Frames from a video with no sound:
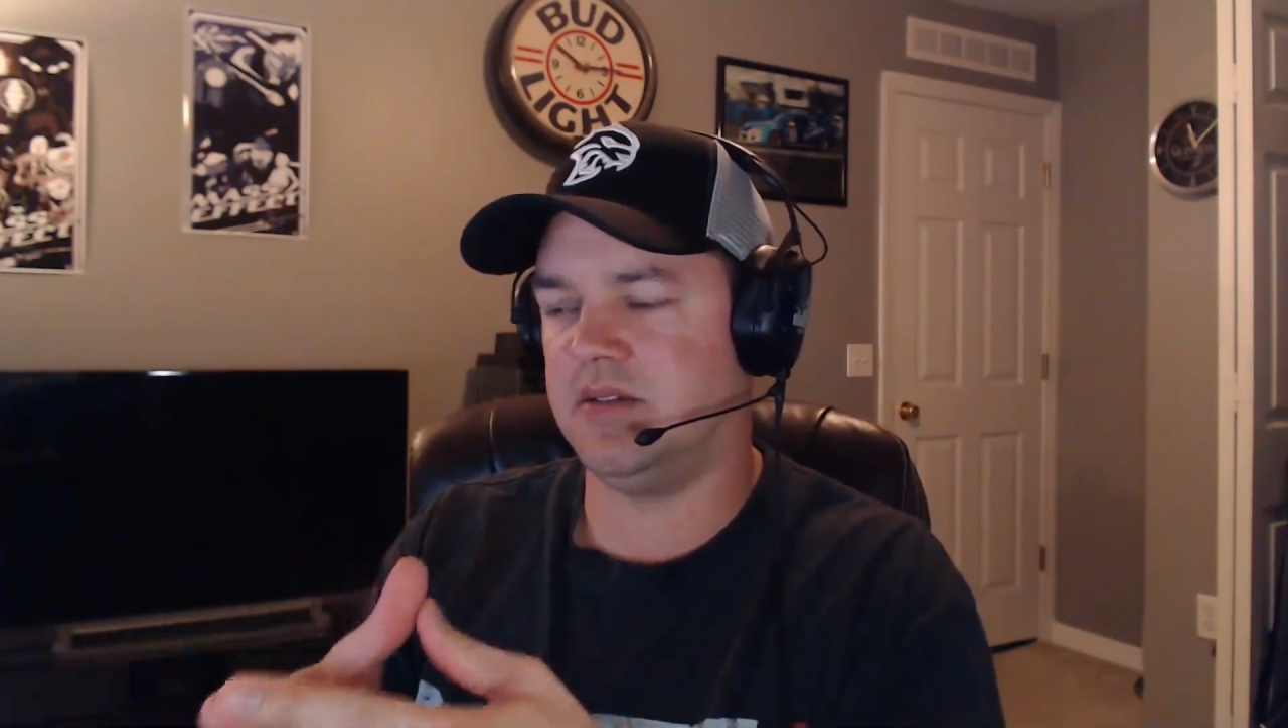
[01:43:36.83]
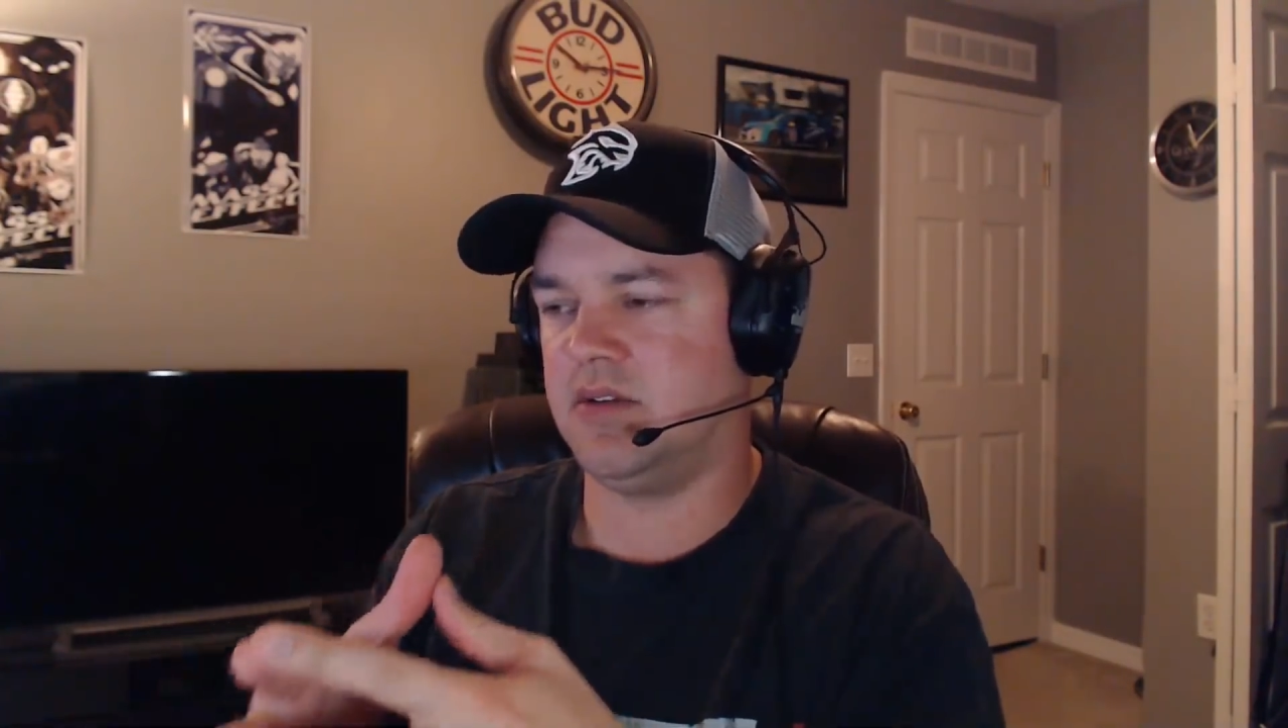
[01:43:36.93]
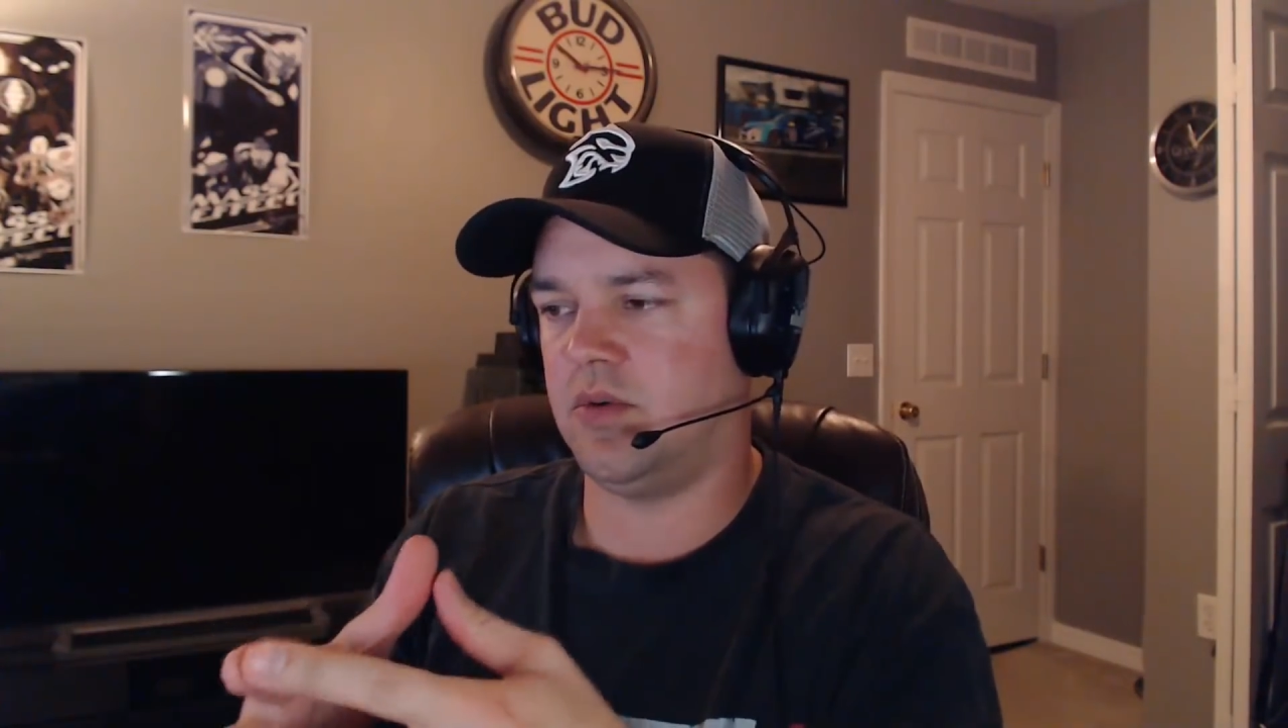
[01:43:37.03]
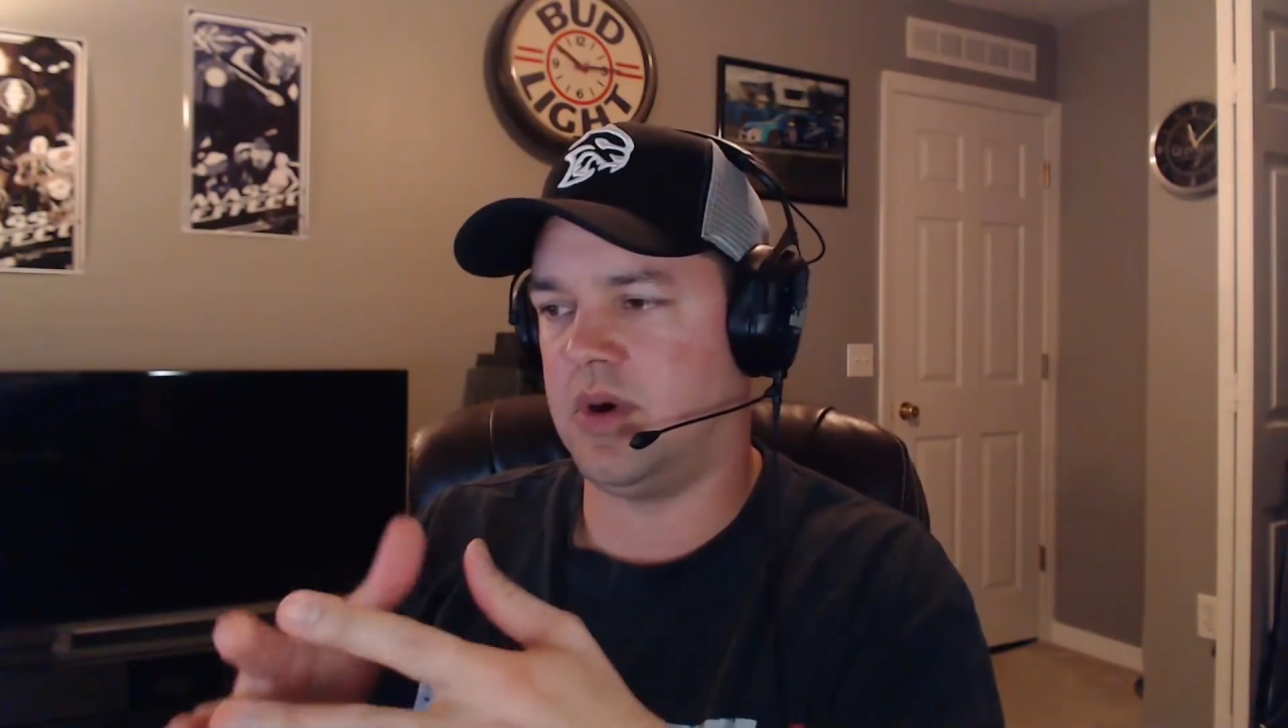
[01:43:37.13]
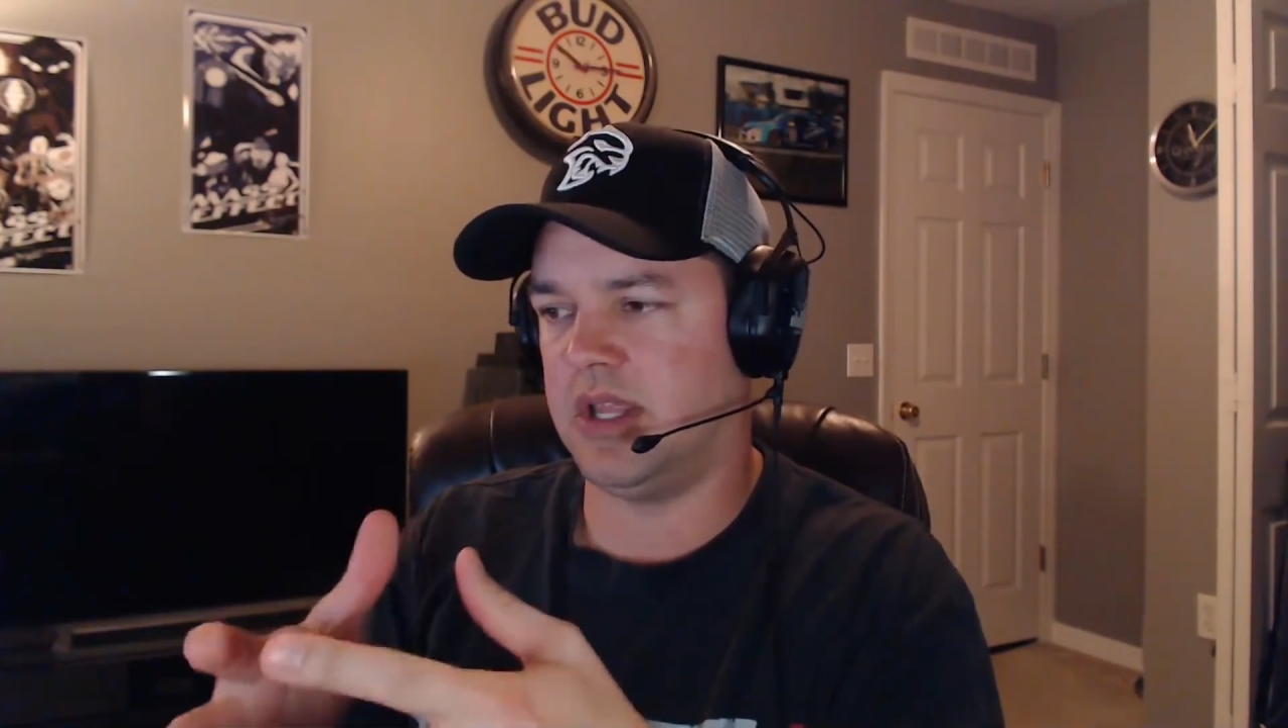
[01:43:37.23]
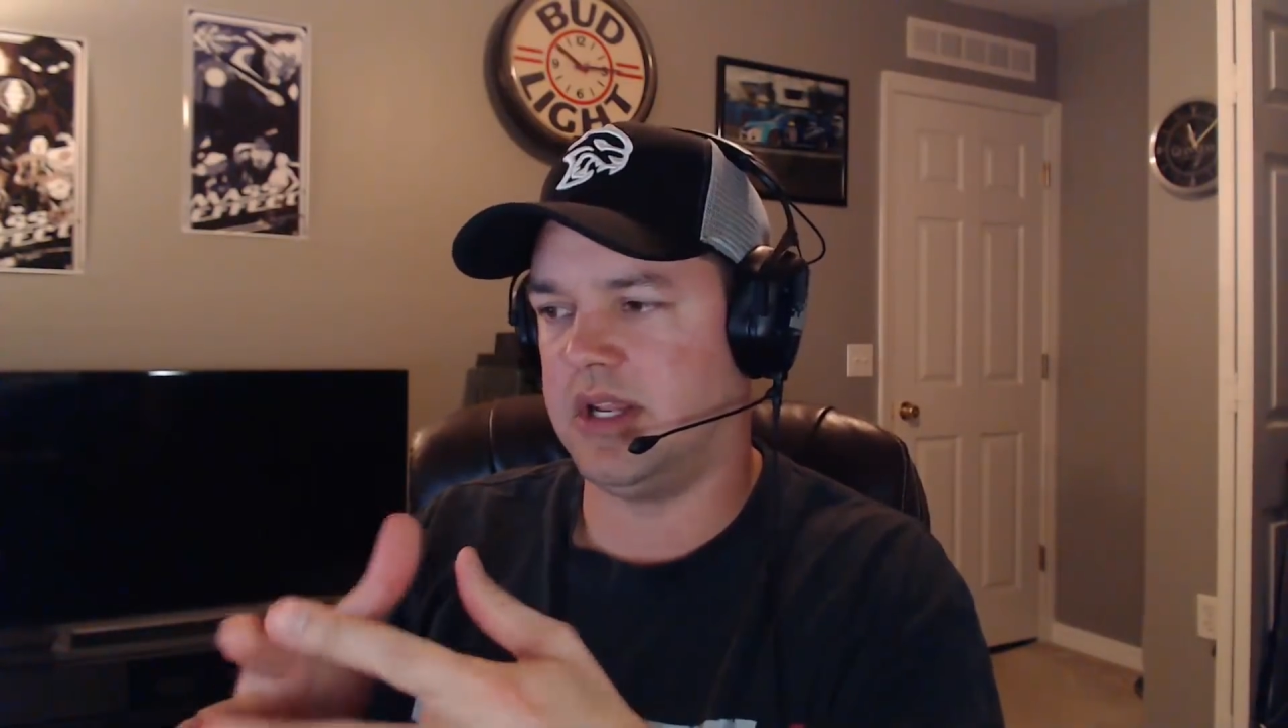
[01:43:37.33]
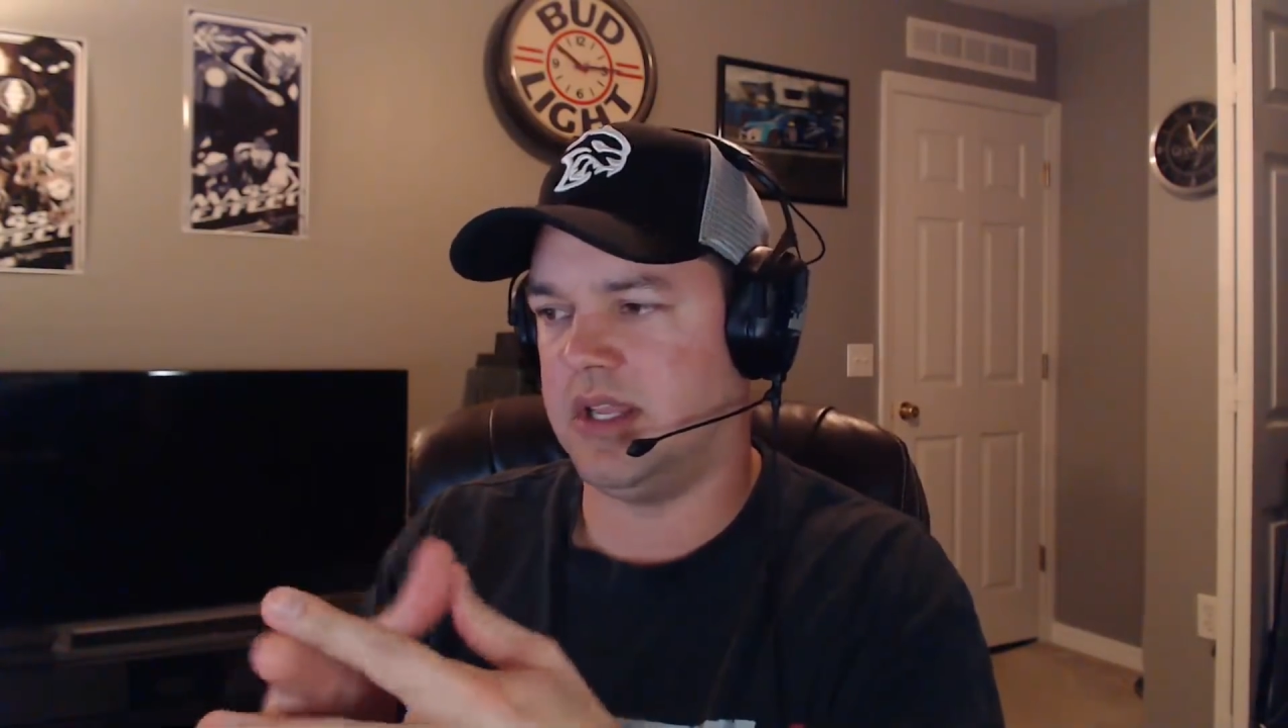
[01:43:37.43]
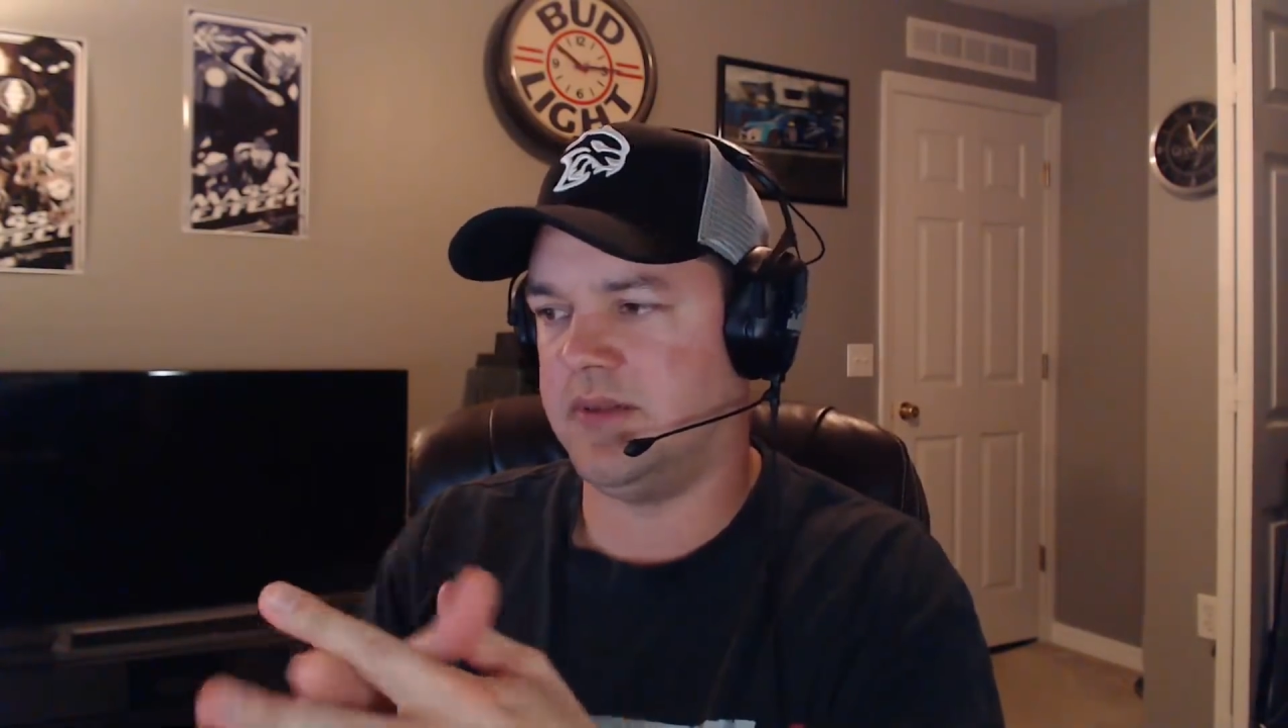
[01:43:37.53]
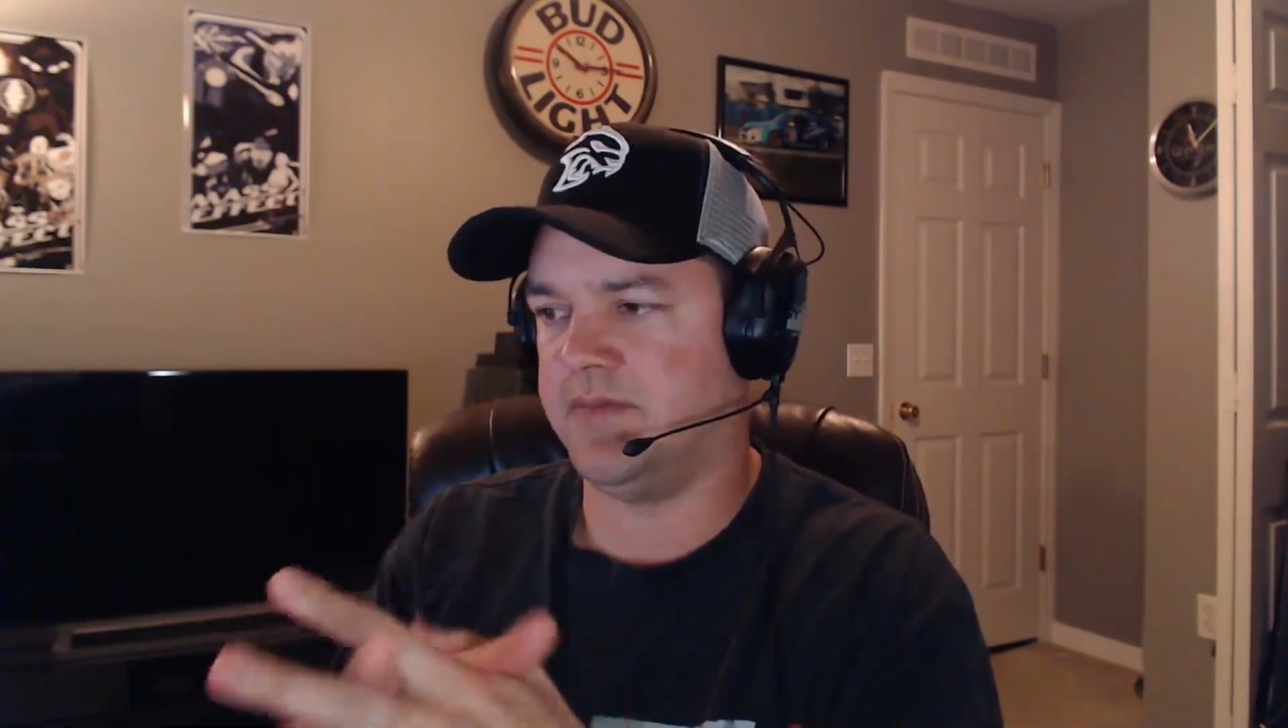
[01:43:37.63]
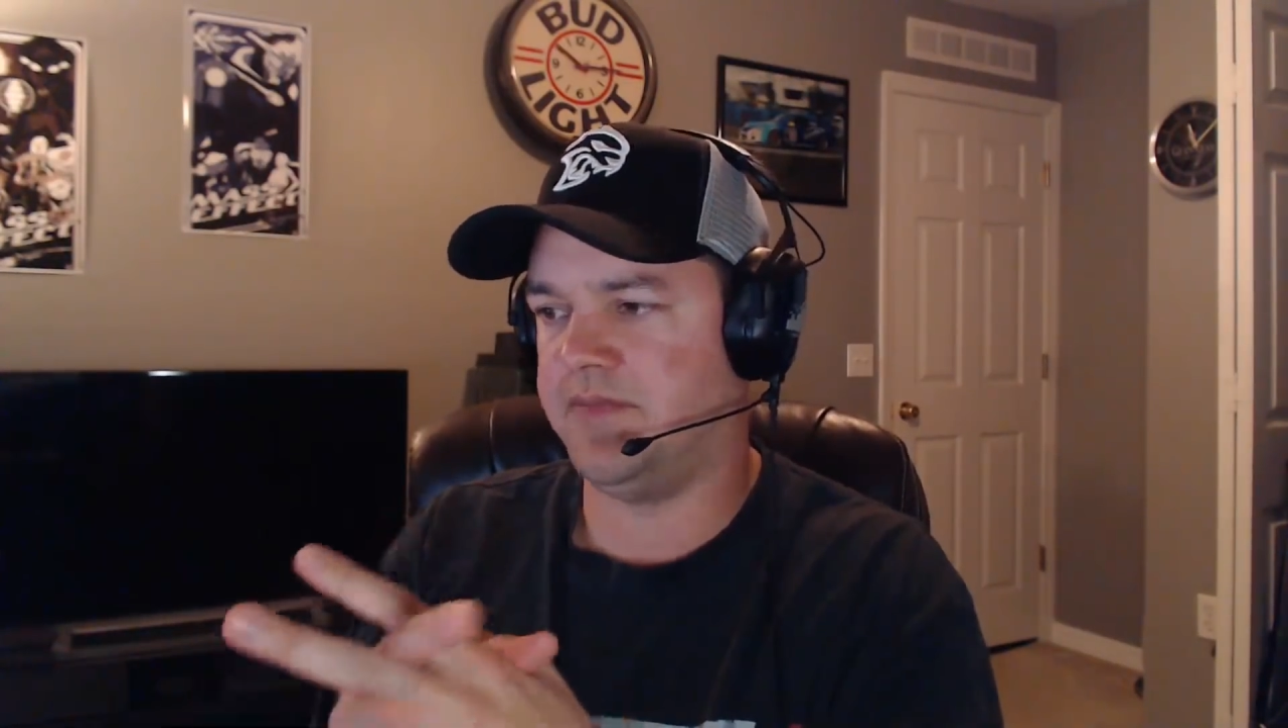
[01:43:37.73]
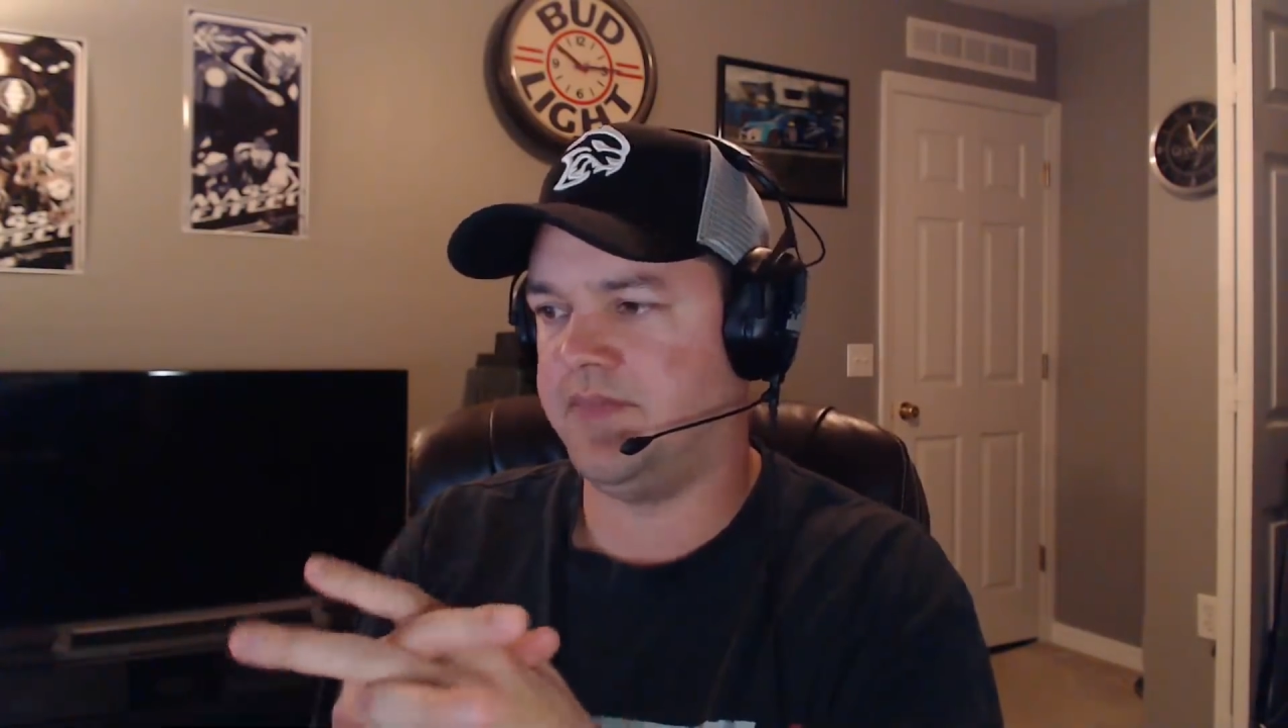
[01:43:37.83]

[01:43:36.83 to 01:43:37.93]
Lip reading: quality